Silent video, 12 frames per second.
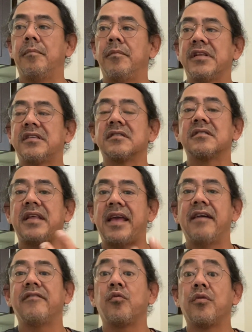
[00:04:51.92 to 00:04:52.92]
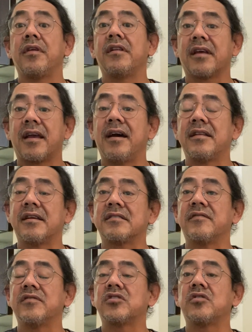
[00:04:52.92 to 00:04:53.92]
It doesn't have it within the context
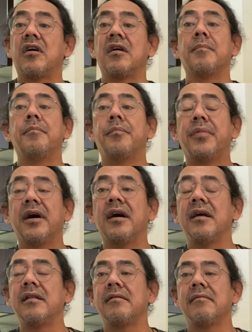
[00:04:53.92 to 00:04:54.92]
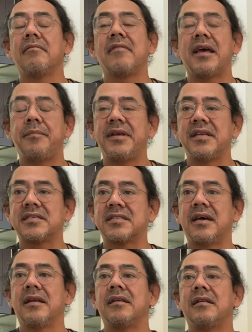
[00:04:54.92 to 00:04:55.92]
of a song. But that being
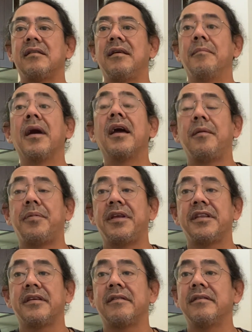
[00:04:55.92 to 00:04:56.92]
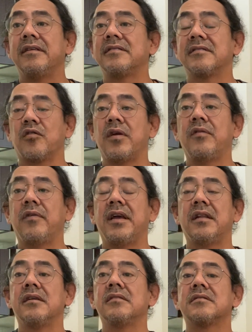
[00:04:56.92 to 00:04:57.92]
said, in my opinion, it's a great way
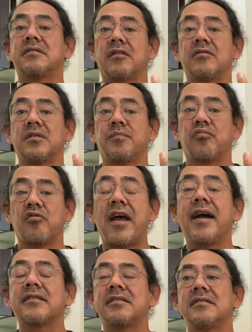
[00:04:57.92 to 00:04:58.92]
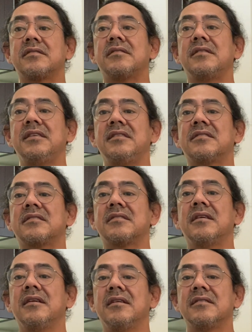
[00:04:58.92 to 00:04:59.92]
to start to practice these
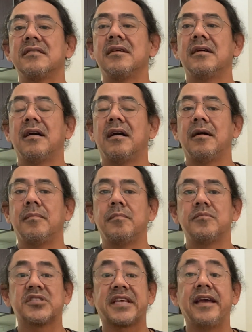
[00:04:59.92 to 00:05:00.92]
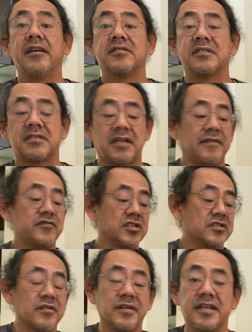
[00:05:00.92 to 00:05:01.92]
scales instead of
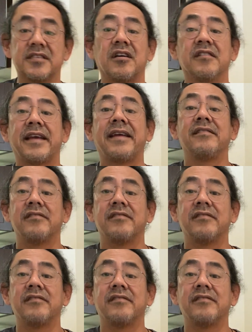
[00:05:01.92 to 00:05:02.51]
just doing this all day.